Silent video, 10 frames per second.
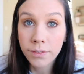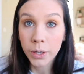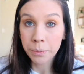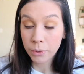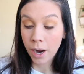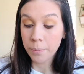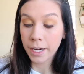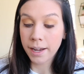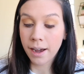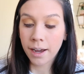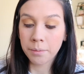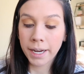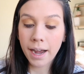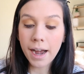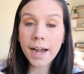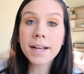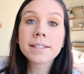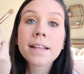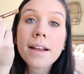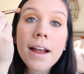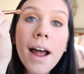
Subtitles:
very prominent on my eyes,